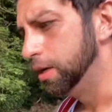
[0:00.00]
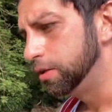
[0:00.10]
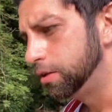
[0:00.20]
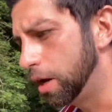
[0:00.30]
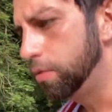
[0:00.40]

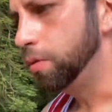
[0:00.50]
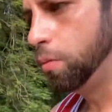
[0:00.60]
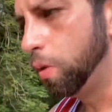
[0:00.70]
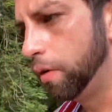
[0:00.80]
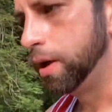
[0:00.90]

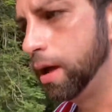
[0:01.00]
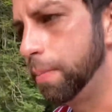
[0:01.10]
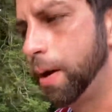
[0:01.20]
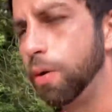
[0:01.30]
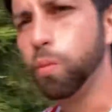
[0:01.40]
Don't worry
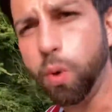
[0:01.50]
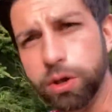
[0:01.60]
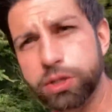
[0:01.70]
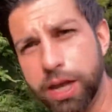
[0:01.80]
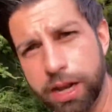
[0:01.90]
about
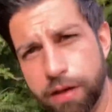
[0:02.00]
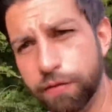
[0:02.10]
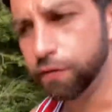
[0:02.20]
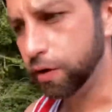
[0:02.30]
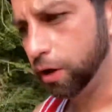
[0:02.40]
what's in
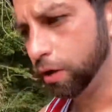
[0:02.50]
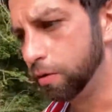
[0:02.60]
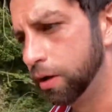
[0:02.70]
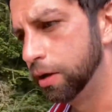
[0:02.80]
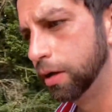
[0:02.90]
it for you.
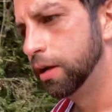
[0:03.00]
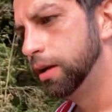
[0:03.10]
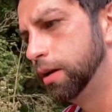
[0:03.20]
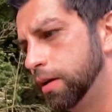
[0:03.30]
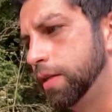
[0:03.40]

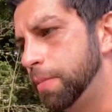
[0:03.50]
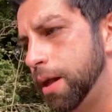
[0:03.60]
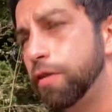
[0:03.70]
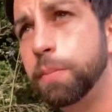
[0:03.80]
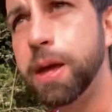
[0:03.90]
The
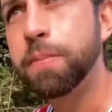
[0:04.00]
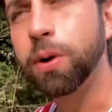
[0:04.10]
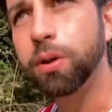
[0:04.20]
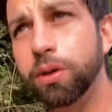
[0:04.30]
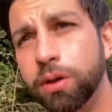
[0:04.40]
amount of
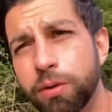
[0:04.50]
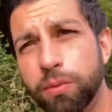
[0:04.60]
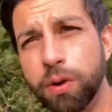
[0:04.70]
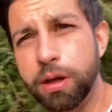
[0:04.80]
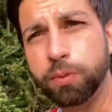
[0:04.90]
people
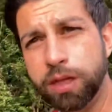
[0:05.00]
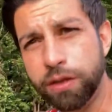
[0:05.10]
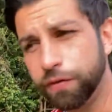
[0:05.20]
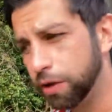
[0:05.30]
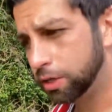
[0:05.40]
within
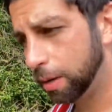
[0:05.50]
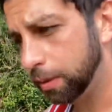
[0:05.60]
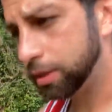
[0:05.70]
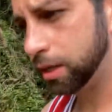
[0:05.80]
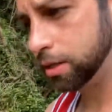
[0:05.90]
the first couple
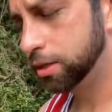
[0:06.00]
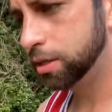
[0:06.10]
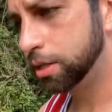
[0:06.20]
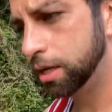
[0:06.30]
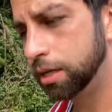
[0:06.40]
of
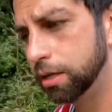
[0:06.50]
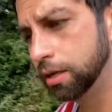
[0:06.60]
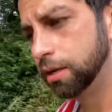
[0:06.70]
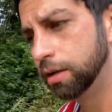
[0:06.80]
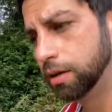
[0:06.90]
sentences say,
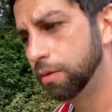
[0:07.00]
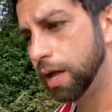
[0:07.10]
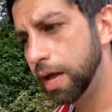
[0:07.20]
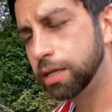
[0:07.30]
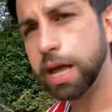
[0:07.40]

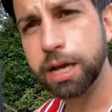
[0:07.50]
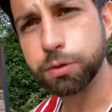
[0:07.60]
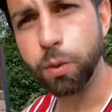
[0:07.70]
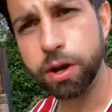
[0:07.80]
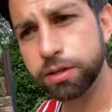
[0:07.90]
here's
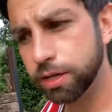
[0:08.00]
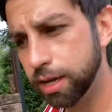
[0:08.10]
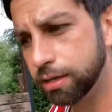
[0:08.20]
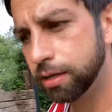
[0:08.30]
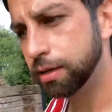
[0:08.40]
X, Y, and
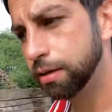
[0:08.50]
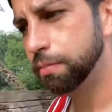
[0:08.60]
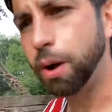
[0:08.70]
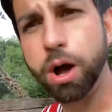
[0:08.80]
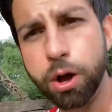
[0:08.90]
Z,
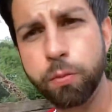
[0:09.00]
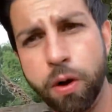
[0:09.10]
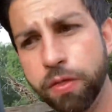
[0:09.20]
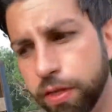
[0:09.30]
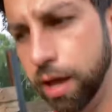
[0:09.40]
but I
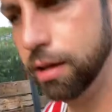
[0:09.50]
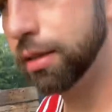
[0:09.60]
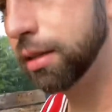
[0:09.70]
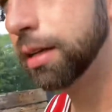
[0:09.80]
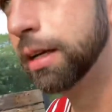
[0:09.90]
want this.